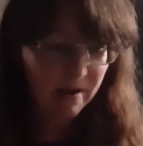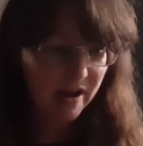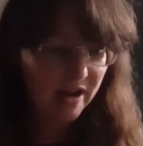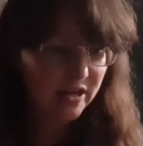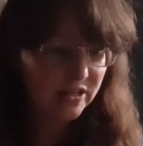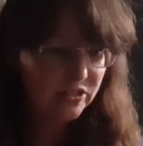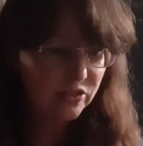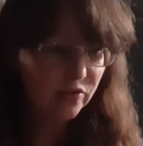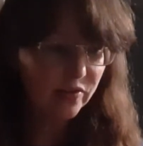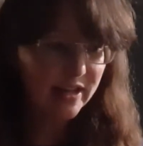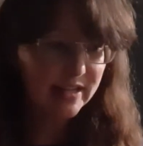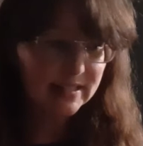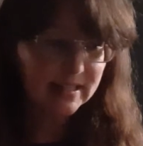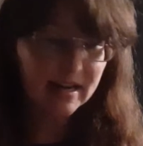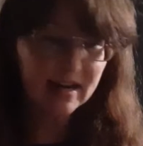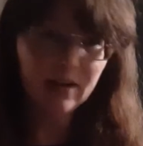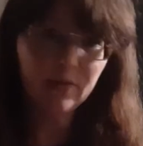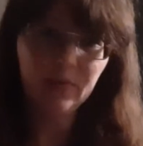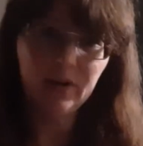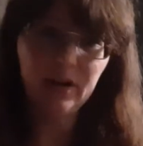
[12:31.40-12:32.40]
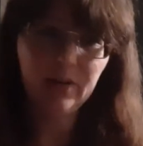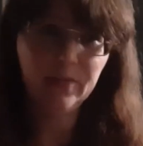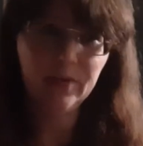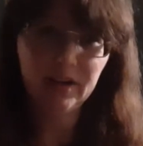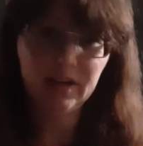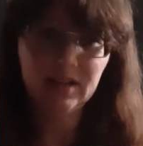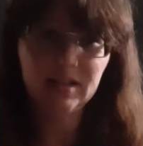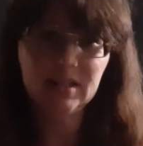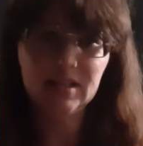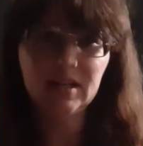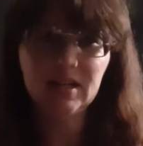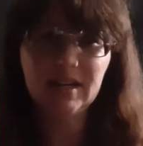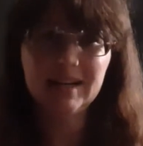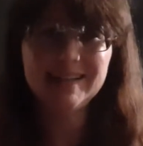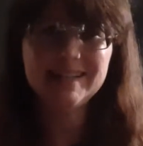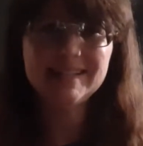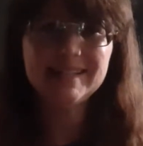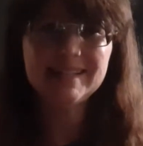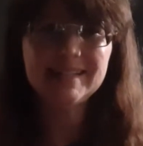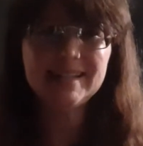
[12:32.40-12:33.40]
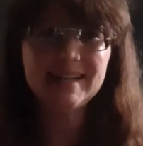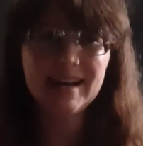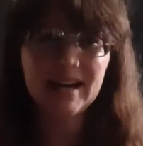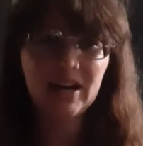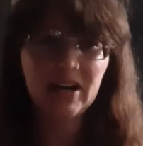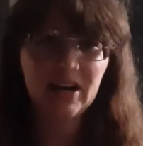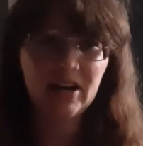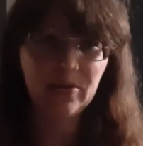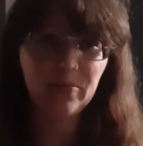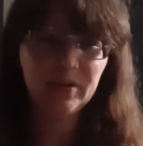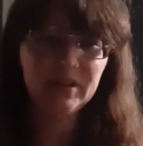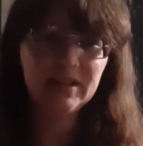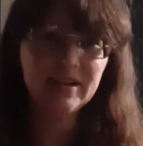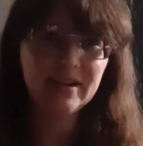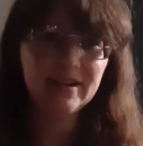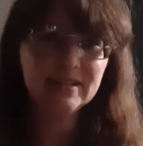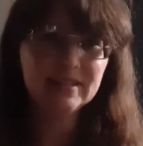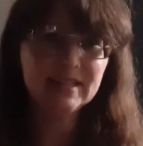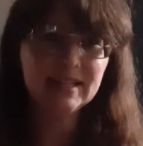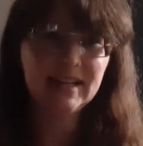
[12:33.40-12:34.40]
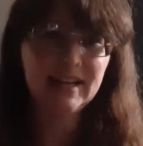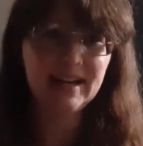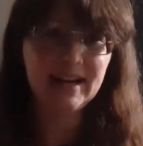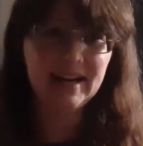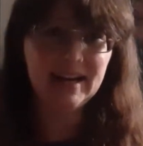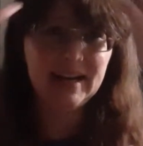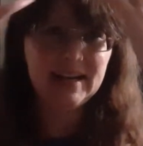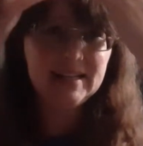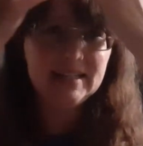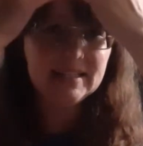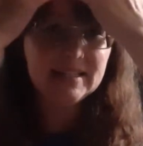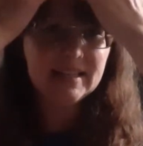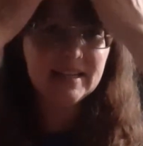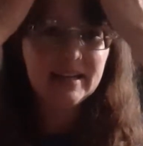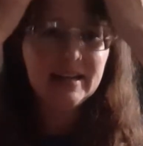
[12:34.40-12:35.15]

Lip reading: So that's kind of what I wanted to share with y'all tonight.